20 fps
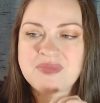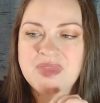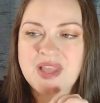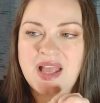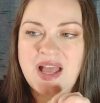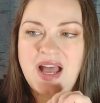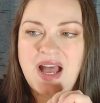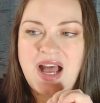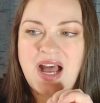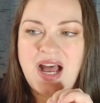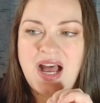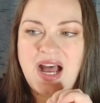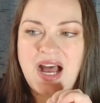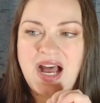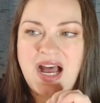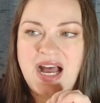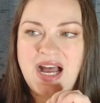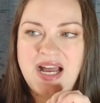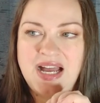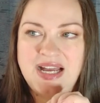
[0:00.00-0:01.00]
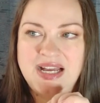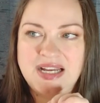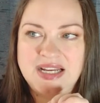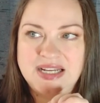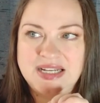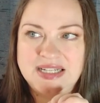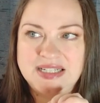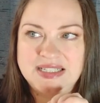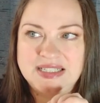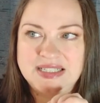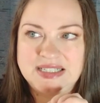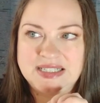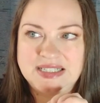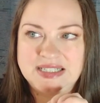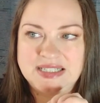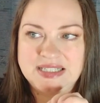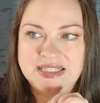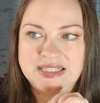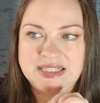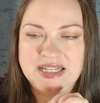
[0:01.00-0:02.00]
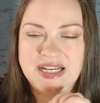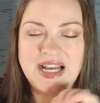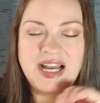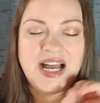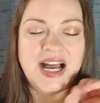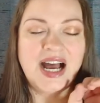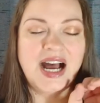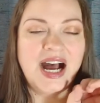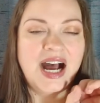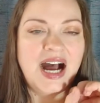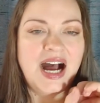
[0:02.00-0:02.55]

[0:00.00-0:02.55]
(silence)